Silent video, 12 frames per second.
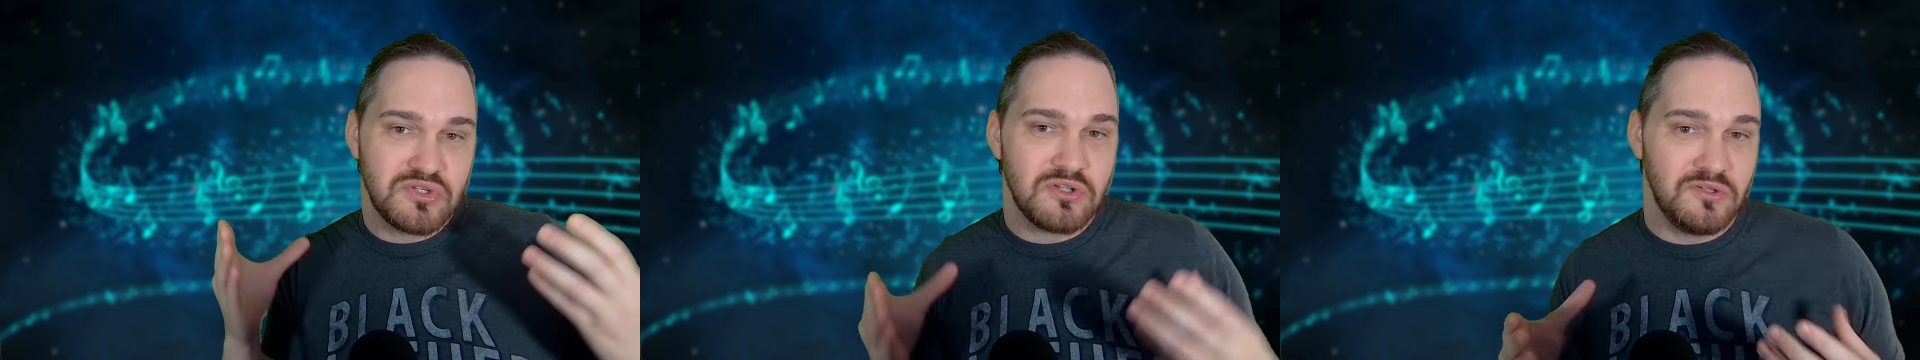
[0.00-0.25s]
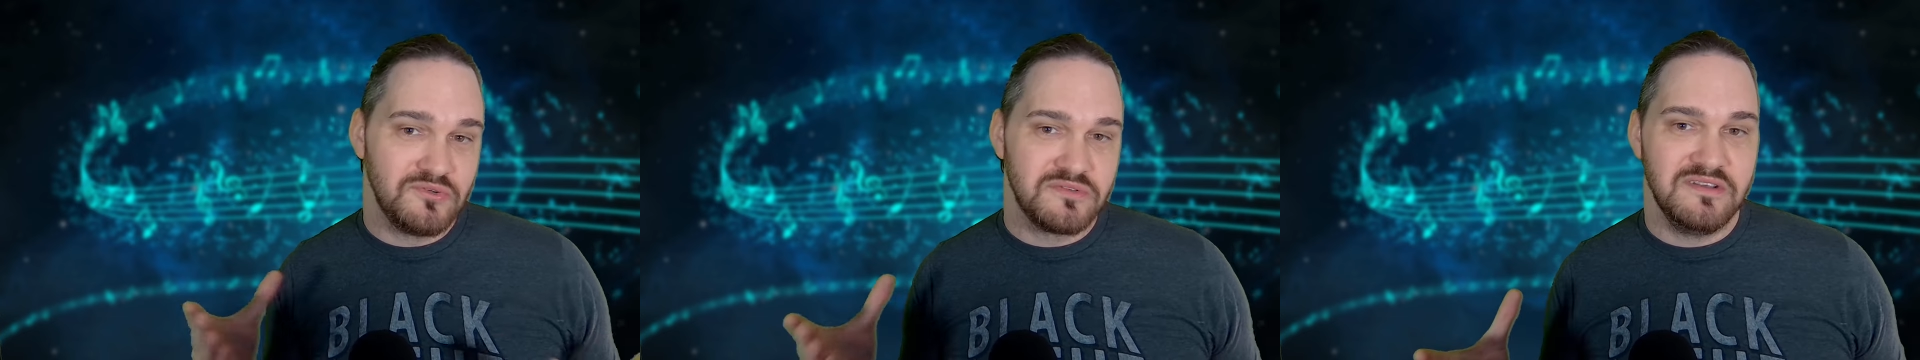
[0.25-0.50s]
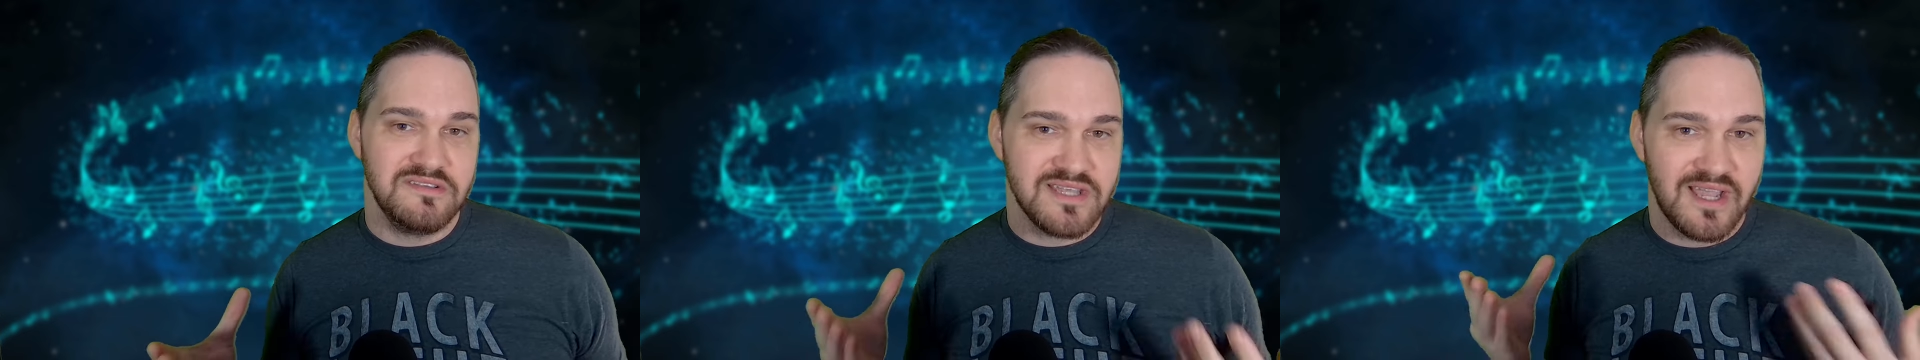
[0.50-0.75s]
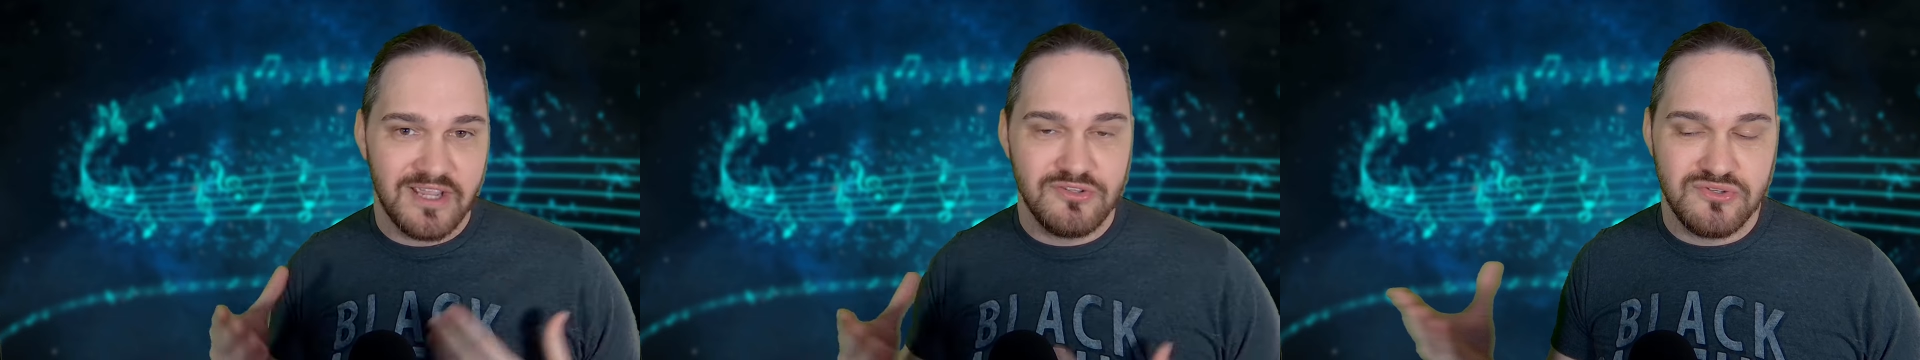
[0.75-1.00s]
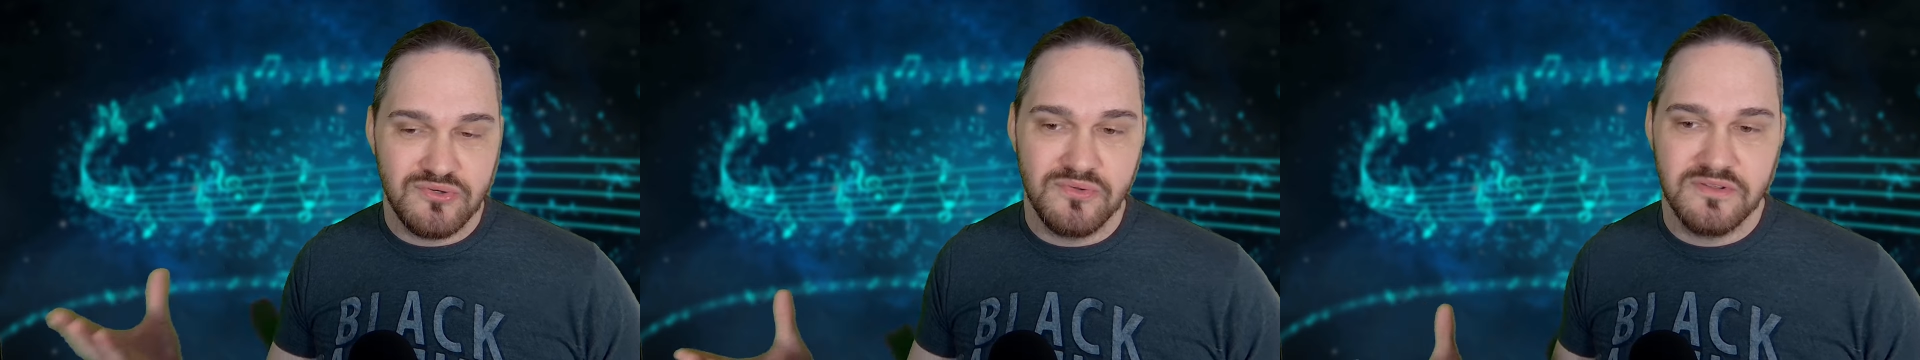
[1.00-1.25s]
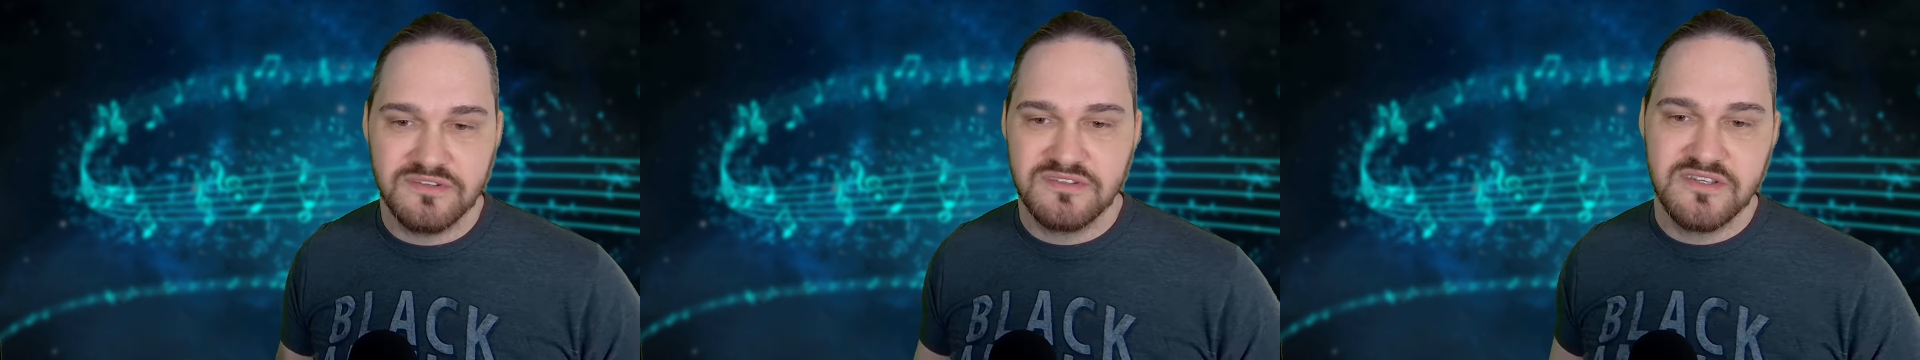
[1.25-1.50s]
closely tied to
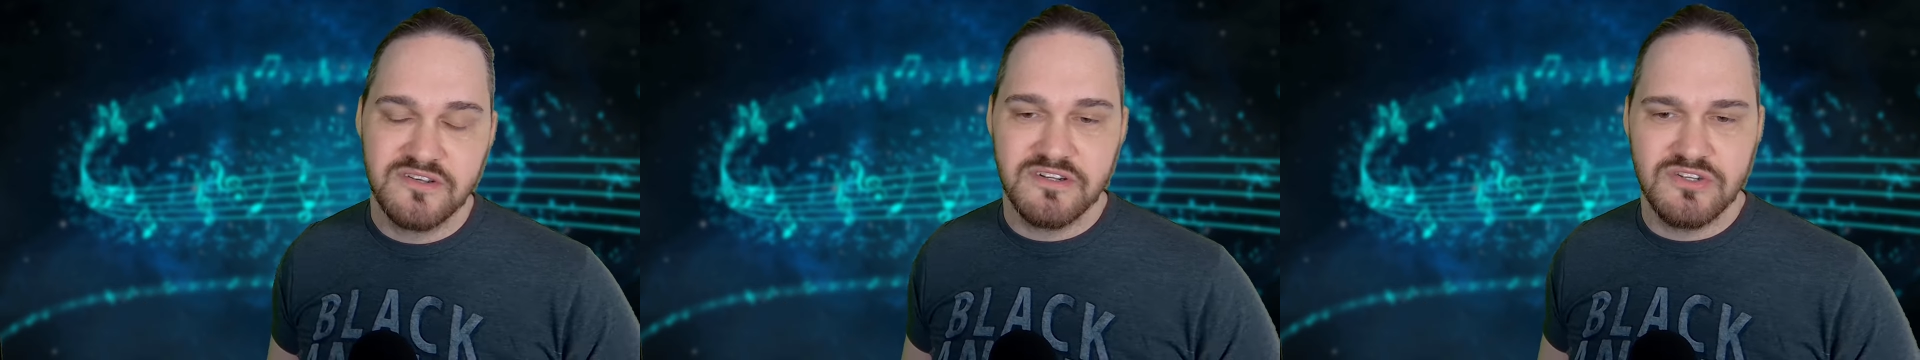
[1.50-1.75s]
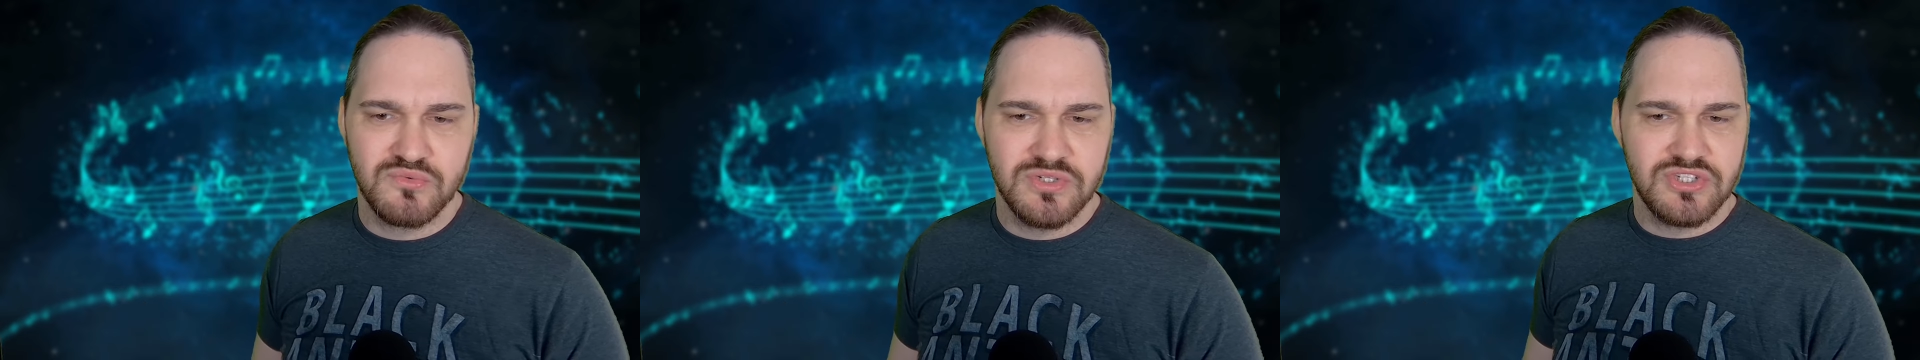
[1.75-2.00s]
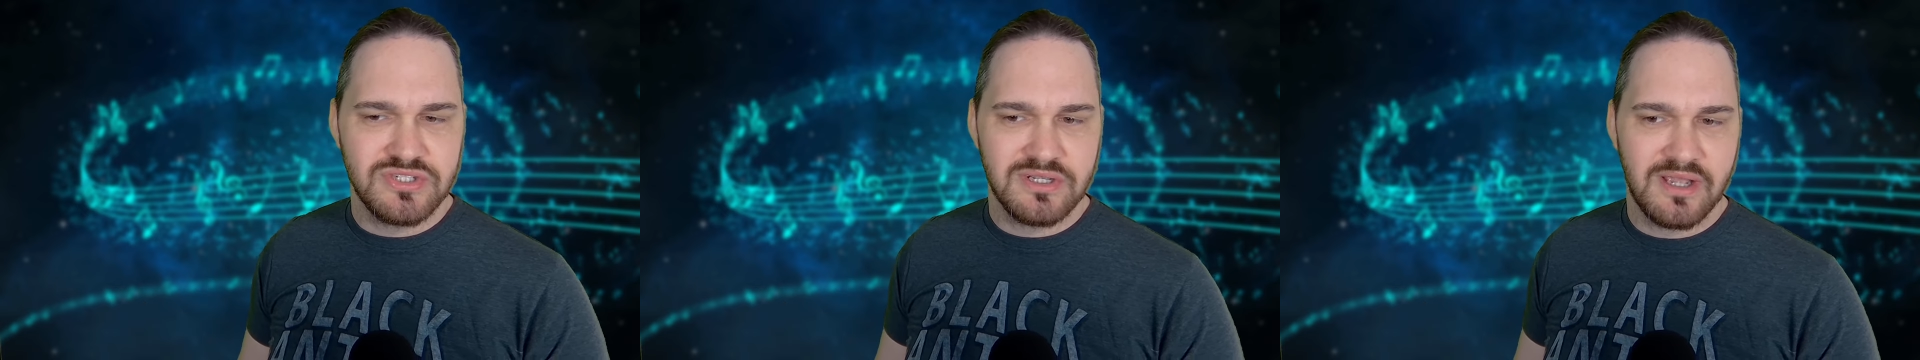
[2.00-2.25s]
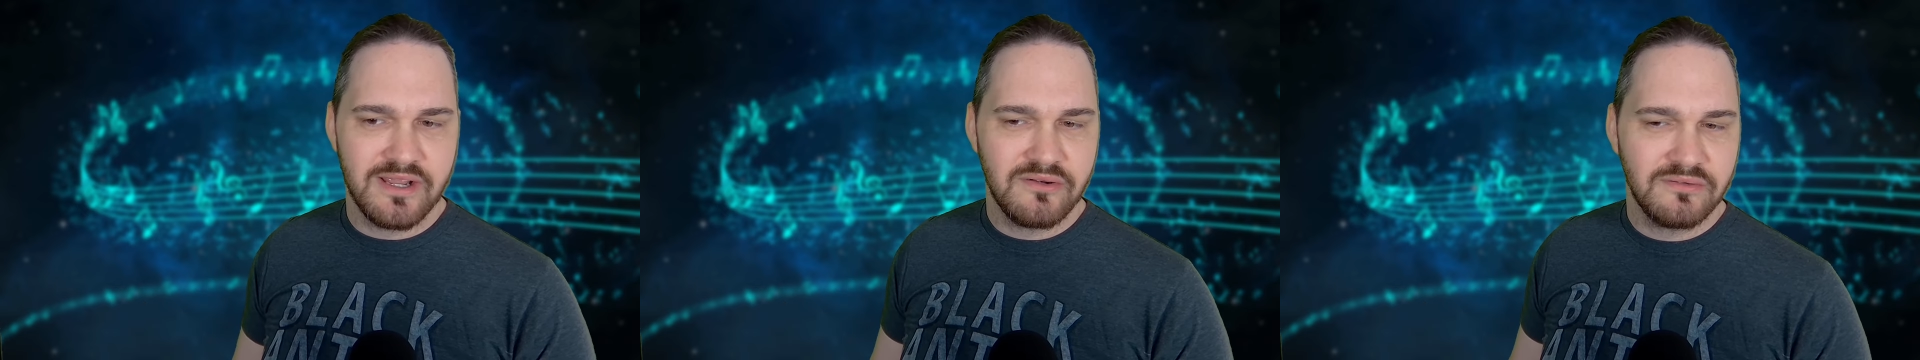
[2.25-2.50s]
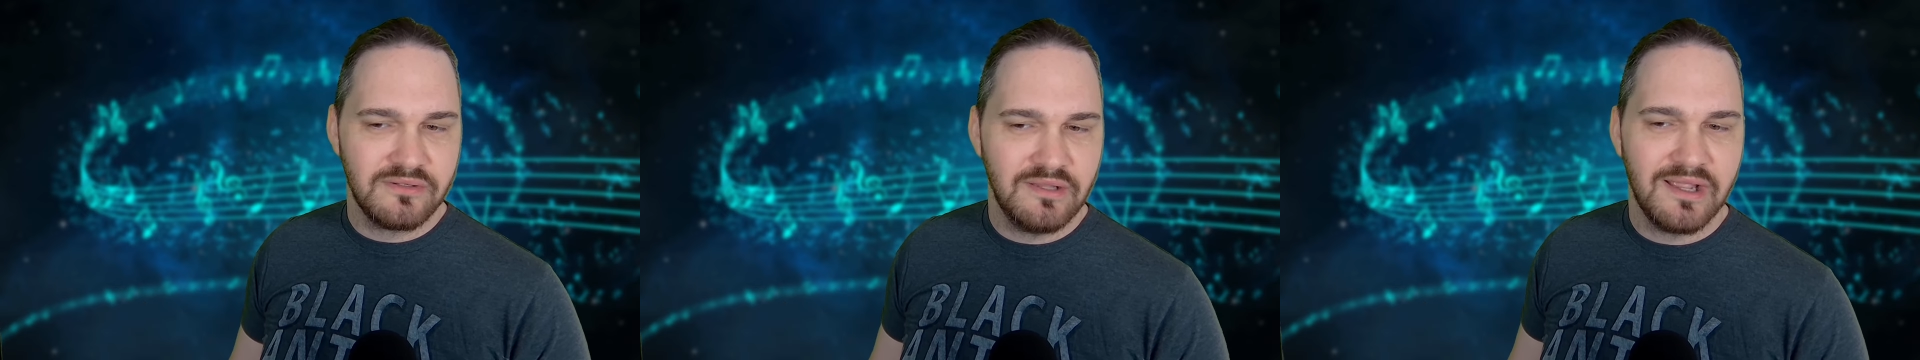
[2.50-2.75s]
the series, which I,